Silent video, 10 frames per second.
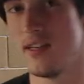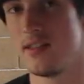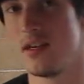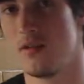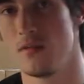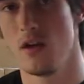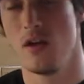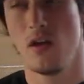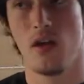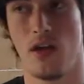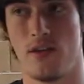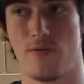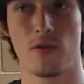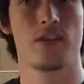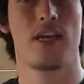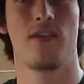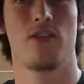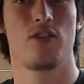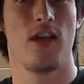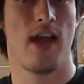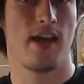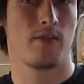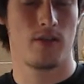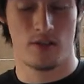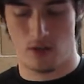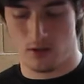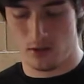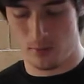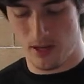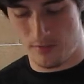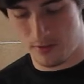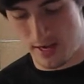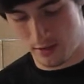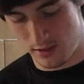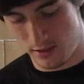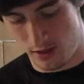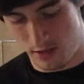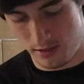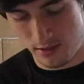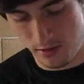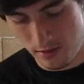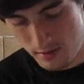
sensitive. In the first take of this, it took a little bit of effort to actually get her out of here.